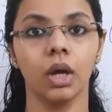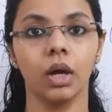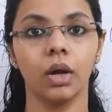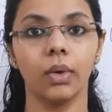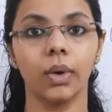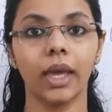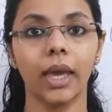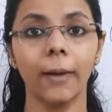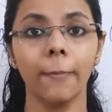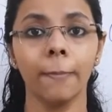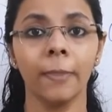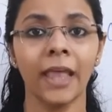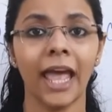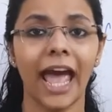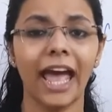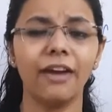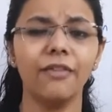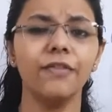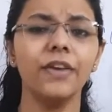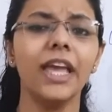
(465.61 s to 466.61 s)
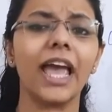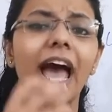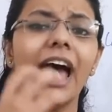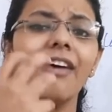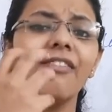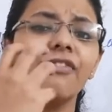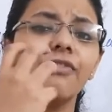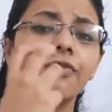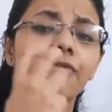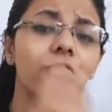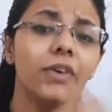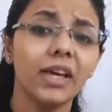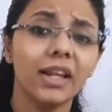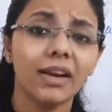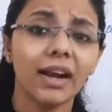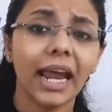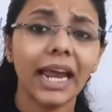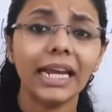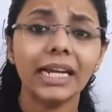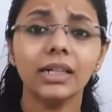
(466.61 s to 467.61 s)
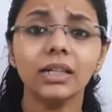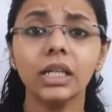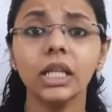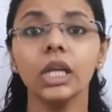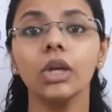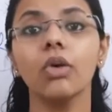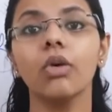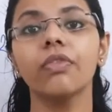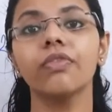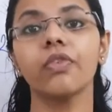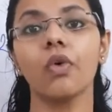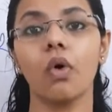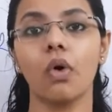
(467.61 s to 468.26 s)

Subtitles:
okay, and we have variety of